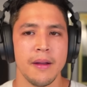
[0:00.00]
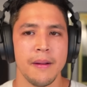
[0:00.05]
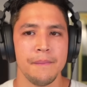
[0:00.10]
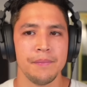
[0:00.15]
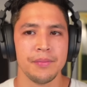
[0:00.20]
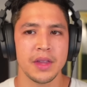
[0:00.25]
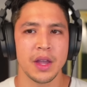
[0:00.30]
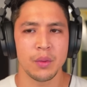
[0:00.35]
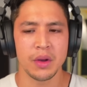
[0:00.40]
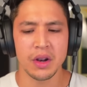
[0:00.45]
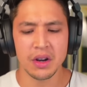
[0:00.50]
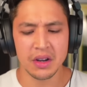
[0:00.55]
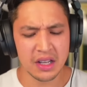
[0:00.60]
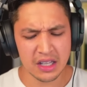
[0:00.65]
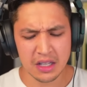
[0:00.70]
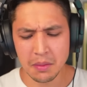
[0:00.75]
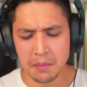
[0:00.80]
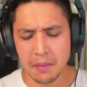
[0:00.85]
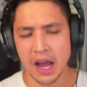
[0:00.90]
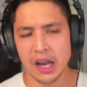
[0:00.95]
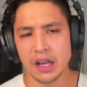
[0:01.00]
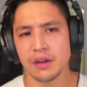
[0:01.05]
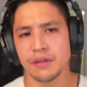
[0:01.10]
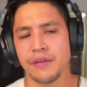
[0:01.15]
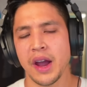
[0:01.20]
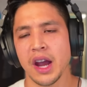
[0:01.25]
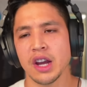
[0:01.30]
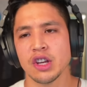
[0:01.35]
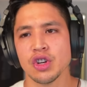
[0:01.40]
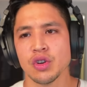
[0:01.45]
And we don't need to
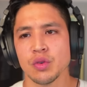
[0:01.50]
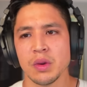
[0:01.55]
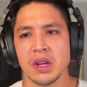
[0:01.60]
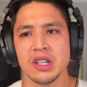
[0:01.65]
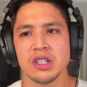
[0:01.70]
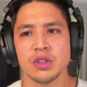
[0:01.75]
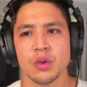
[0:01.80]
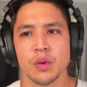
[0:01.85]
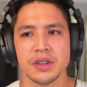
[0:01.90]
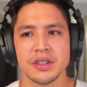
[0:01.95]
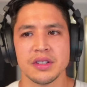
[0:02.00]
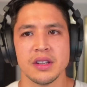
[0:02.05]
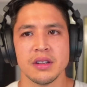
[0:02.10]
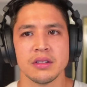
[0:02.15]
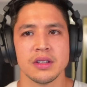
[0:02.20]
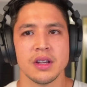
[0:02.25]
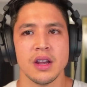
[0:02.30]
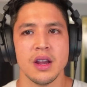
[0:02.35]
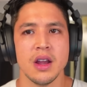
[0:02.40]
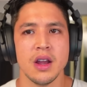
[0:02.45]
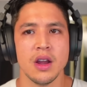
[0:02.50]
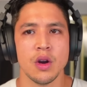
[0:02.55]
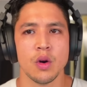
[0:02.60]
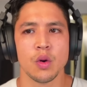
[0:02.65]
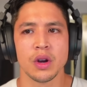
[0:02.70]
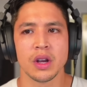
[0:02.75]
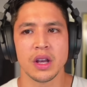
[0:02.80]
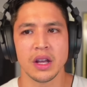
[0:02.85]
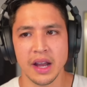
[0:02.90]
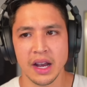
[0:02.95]
manufacture resources or
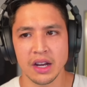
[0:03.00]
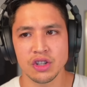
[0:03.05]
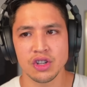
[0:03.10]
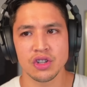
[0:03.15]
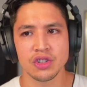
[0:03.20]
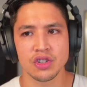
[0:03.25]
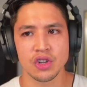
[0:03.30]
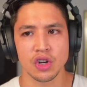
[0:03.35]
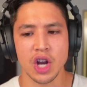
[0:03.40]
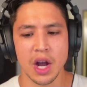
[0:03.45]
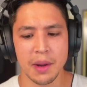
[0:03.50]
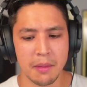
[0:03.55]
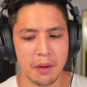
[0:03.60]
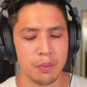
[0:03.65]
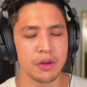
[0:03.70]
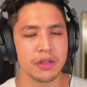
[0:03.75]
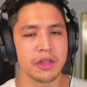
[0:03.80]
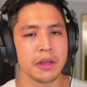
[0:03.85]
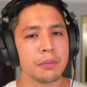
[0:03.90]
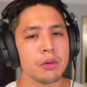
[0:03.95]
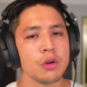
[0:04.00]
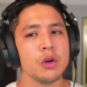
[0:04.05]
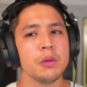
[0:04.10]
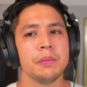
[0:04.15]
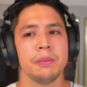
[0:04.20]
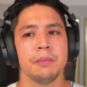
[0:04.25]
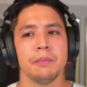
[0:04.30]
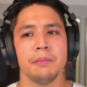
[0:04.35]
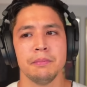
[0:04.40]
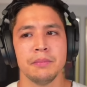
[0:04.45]
connections or come up with
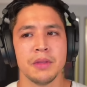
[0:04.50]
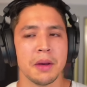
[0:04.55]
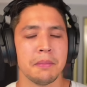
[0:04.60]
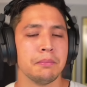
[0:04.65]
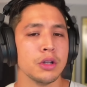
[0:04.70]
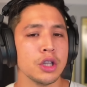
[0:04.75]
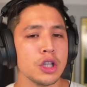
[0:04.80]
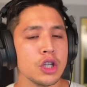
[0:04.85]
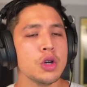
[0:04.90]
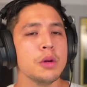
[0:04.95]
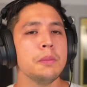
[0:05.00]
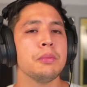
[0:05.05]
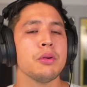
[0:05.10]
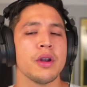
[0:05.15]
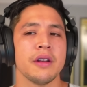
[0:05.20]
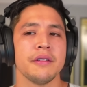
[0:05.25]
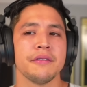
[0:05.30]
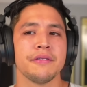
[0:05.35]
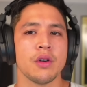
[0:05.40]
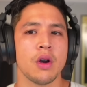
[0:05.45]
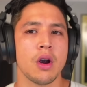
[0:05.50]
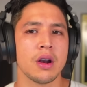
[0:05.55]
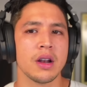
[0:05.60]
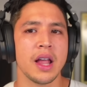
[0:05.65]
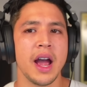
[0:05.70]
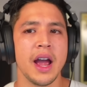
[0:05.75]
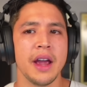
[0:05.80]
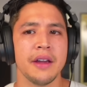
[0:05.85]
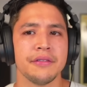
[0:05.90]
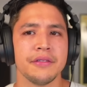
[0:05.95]
the blueprint for our
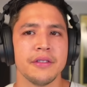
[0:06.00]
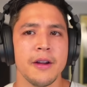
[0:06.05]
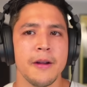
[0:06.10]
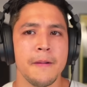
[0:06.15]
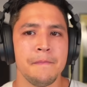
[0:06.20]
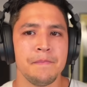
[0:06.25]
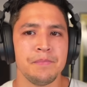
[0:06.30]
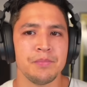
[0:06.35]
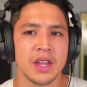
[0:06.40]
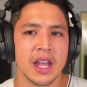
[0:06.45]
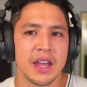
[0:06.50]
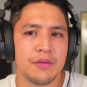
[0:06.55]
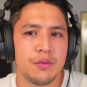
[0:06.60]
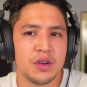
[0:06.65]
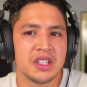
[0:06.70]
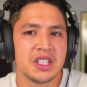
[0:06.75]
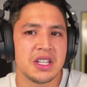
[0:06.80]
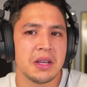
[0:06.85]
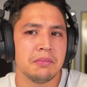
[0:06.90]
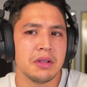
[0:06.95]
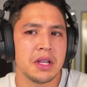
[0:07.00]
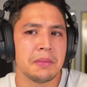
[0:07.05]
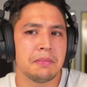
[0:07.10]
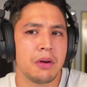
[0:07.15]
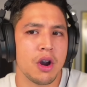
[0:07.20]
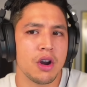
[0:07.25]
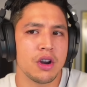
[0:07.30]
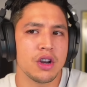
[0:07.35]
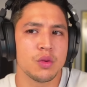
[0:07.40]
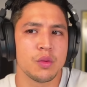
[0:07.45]
life. If we simply
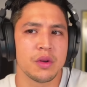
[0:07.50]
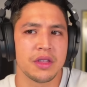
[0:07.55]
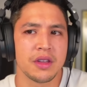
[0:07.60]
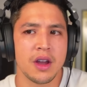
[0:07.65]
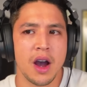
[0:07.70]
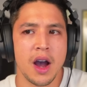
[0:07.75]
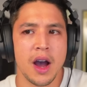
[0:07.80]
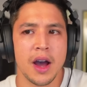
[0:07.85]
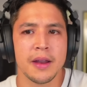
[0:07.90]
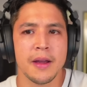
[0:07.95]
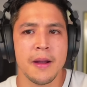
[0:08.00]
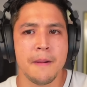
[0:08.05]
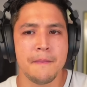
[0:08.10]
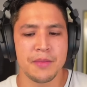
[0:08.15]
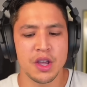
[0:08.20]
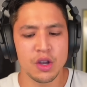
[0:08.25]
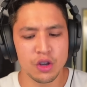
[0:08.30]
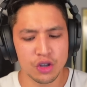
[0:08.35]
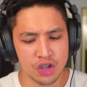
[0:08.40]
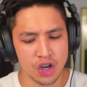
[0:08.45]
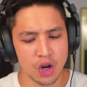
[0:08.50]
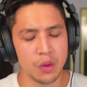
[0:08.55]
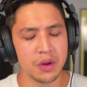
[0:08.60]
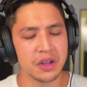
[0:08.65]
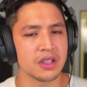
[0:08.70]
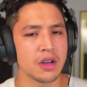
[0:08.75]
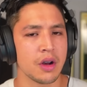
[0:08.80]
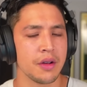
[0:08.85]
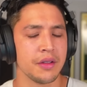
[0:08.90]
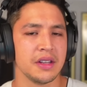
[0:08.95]
partner with God, he'll show us
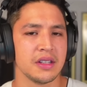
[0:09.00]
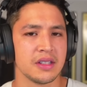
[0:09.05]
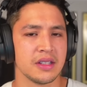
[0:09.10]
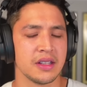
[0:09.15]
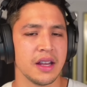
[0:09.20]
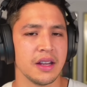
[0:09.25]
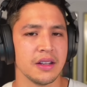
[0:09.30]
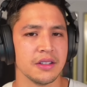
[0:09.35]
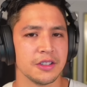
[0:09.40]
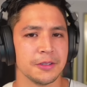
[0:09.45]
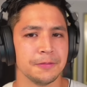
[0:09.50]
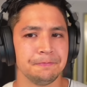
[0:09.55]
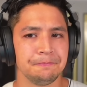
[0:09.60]
all these things.